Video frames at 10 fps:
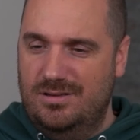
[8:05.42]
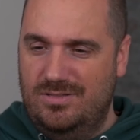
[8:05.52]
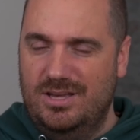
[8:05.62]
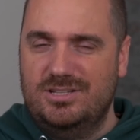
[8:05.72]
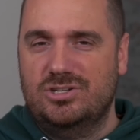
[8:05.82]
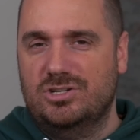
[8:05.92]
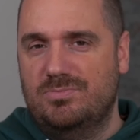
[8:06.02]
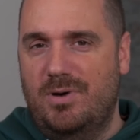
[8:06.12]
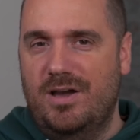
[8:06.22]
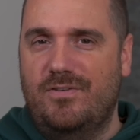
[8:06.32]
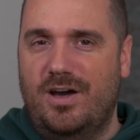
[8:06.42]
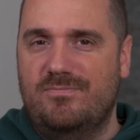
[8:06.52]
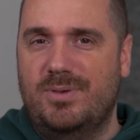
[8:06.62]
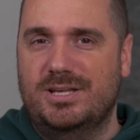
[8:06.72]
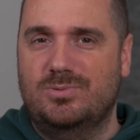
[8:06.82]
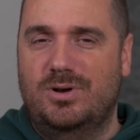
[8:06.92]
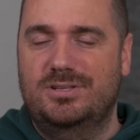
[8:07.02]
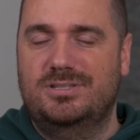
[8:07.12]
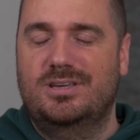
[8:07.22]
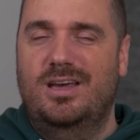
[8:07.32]
These are just my 5 best
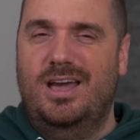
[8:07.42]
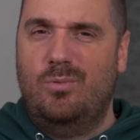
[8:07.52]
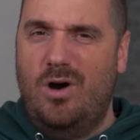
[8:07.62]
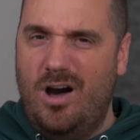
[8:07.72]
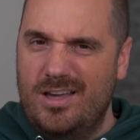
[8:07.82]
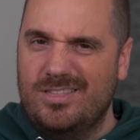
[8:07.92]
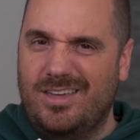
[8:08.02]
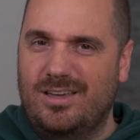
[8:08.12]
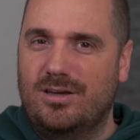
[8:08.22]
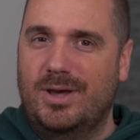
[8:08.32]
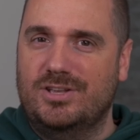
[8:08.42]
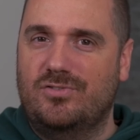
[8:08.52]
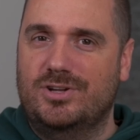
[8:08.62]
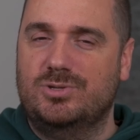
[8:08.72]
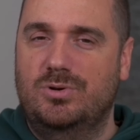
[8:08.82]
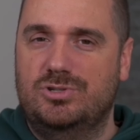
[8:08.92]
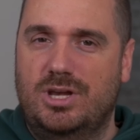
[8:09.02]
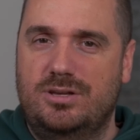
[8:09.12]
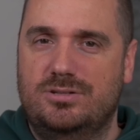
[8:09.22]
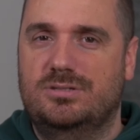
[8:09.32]
ones and what I think are best for us wheelchair
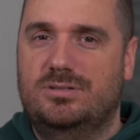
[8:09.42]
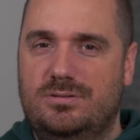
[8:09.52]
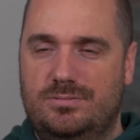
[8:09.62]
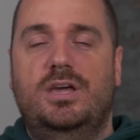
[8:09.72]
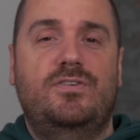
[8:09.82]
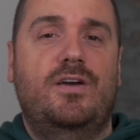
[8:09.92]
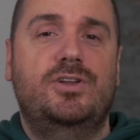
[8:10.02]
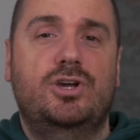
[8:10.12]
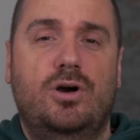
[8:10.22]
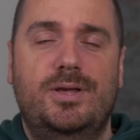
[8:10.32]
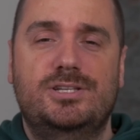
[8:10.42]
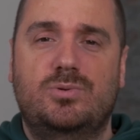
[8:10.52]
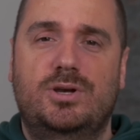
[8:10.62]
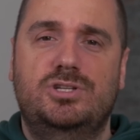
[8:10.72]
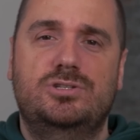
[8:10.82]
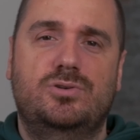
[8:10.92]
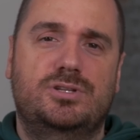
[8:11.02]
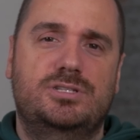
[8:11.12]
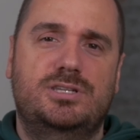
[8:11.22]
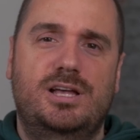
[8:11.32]
users. If you have any comments, questions, or
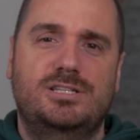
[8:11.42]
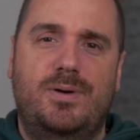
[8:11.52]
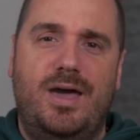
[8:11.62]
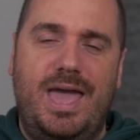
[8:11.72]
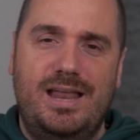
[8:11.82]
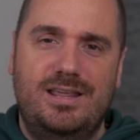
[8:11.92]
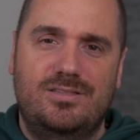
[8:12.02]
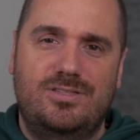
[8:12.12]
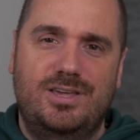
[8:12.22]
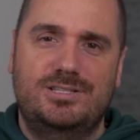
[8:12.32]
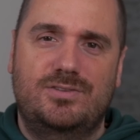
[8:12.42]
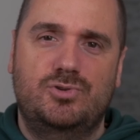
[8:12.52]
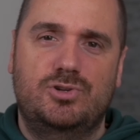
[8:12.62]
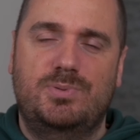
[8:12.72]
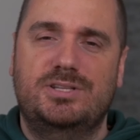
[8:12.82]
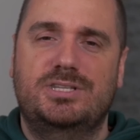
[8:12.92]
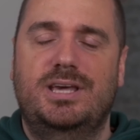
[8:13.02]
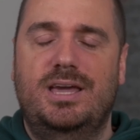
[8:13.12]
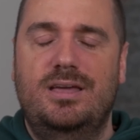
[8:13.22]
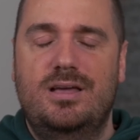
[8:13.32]
concerns about any of the things I've talked about
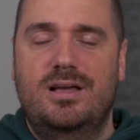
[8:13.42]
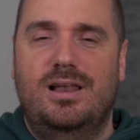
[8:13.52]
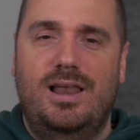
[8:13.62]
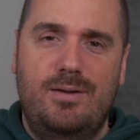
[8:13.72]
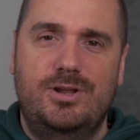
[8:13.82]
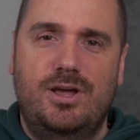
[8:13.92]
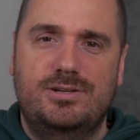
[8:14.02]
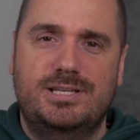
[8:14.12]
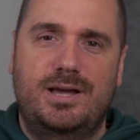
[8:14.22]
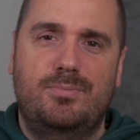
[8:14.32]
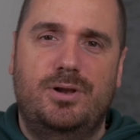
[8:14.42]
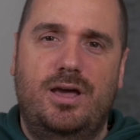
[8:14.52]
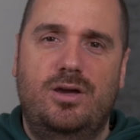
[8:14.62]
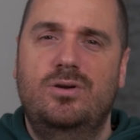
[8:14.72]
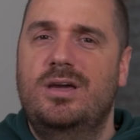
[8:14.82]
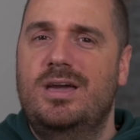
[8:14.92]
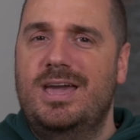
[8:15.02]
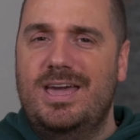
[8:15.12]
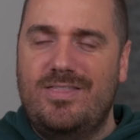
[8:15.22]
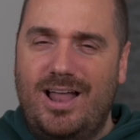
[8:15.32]
today, let me know down below.
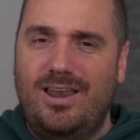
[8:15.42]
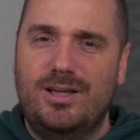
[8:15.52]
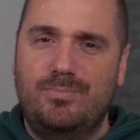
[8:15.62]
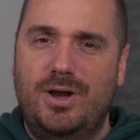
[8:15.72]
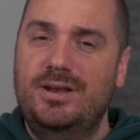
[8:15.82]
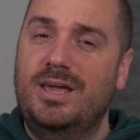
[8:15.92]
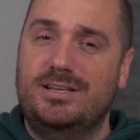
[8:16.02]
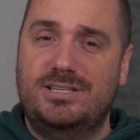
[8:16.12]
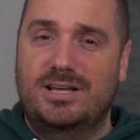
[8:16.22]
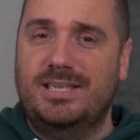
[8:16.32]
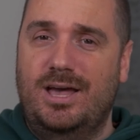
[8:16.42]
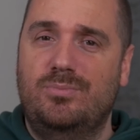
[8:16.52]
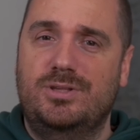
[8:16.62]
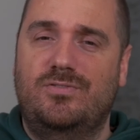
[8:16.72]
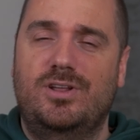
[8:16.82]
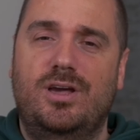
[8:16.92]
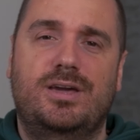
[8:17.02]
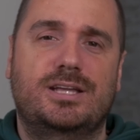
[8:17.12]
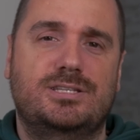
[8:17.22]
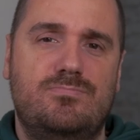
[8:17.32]
Hit that like button, it does help this video
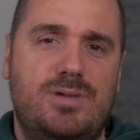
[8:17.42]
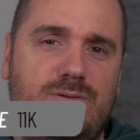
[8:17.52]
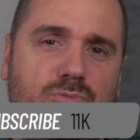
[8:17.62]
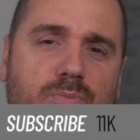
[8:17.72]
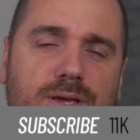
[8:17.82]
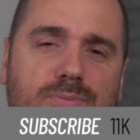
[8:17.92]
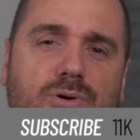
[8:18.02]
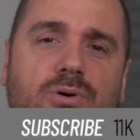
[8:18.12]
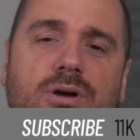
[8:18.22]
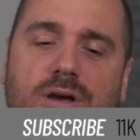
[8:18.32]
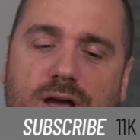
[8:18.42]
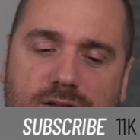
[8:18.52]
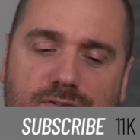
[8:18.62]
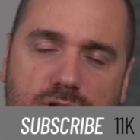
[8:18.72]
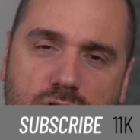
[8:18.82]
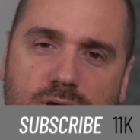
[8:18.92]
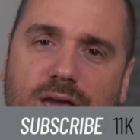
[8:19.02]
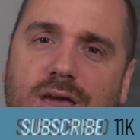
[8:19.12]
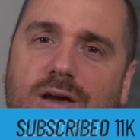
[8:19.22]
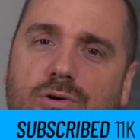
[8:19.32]
get to many more people. And if you're new
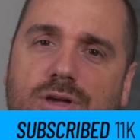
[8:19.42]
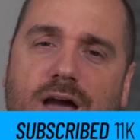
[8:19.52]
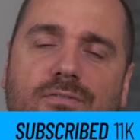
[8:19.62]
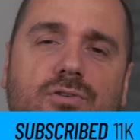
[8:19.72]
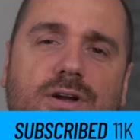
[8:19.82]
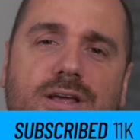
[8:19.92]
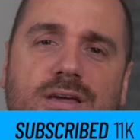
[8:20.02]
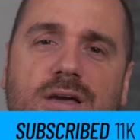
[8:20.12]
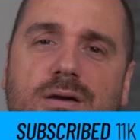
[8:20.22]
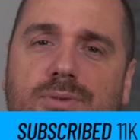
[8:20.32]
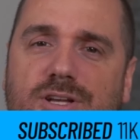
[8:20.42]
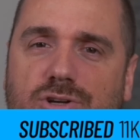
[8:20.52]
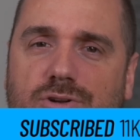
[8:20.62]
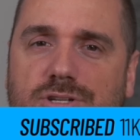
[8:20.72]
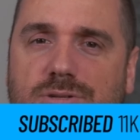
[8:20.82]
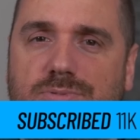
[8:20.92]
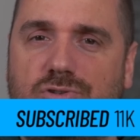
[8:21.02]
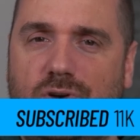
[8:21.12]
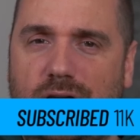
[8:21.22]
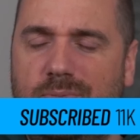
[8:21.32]
here or you haven't already, be sure to
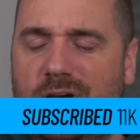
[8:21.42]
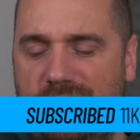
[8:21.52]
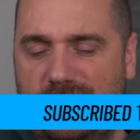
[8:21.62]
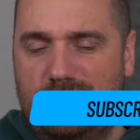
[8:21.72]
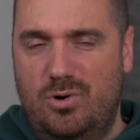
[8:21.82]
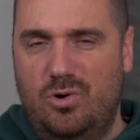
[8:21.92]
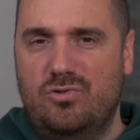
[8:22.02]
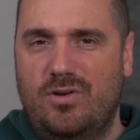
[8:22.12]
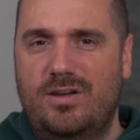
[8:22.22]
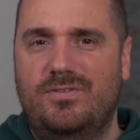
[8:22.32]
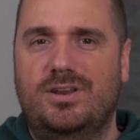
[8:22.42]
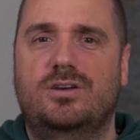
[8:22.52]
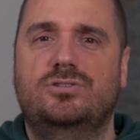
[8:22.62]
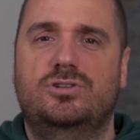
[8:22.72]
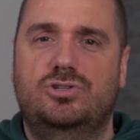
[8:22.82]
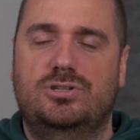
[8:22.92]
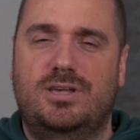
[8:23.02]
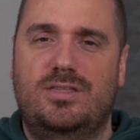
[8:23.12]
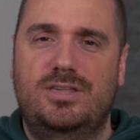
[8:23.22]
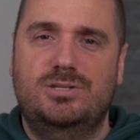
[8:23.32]
subscribe for more great videos just
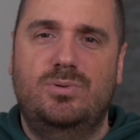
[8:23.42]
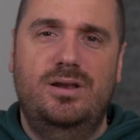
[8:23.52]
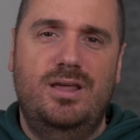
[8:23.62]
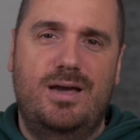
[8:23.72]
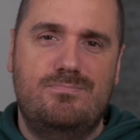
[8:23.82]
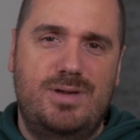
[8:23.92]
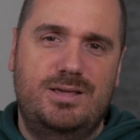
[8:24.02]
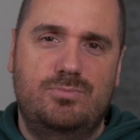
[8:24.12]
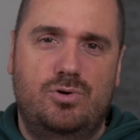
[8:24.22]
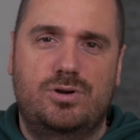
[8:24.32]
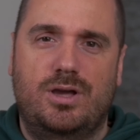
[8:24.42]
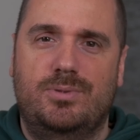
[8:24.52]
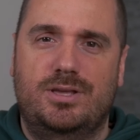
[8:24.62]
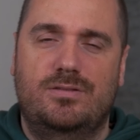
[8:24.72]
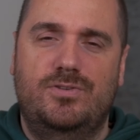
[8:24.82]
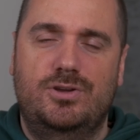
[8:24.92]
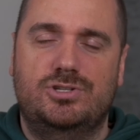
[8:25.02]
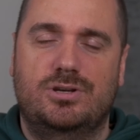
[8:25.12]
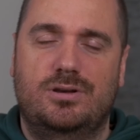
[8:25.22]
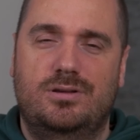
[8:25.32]
like this one and many more coming in the
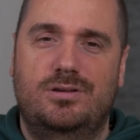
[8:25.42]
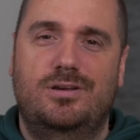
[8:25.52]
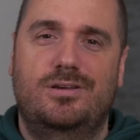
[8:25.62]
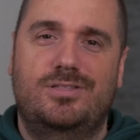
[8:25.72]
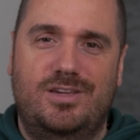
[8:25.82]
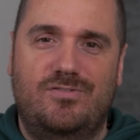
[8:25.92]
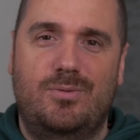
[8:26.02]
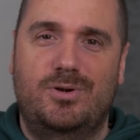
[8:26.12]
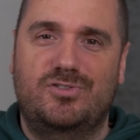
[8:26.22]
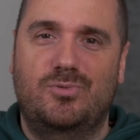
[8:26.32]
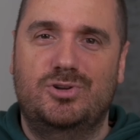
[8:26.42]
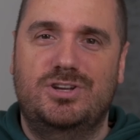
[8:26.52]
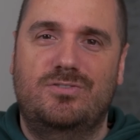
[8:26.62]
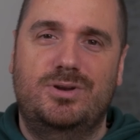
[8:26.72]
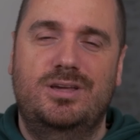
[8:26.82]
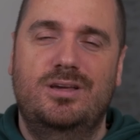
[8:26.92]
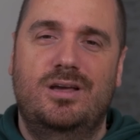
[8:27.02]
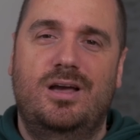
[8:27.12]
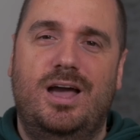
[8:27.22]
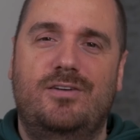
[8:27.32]
future. Thank you very much for watching, everybody.
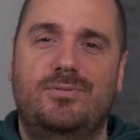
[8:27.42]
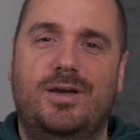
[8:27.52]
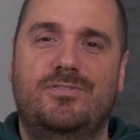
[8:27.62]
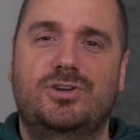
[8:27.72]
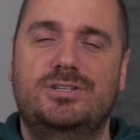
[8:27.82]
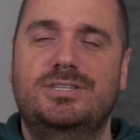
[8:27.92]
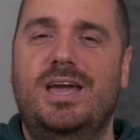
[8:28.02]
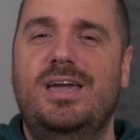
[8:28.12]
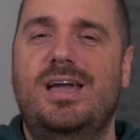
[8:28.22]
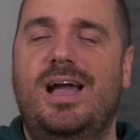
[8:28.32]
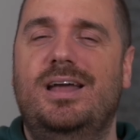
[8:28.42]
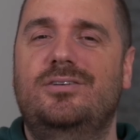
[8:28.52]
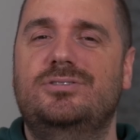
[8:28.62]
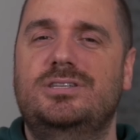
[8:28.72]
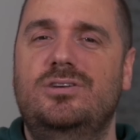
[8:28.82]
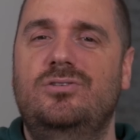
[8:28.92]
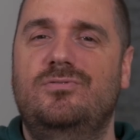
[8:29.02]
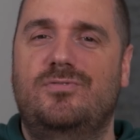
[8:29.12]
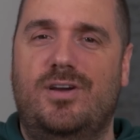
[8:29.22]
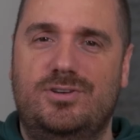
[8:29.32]
I hope you have a good day and I'll see you
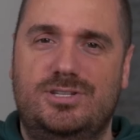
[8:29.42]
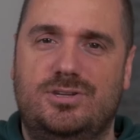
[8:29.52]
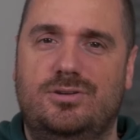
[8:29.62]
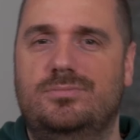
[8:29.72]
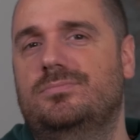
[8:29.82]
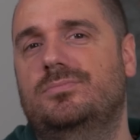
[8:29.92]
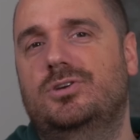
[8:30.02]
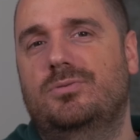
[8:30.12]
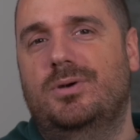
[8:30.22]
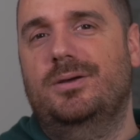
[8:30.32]
very soon. Goodbye.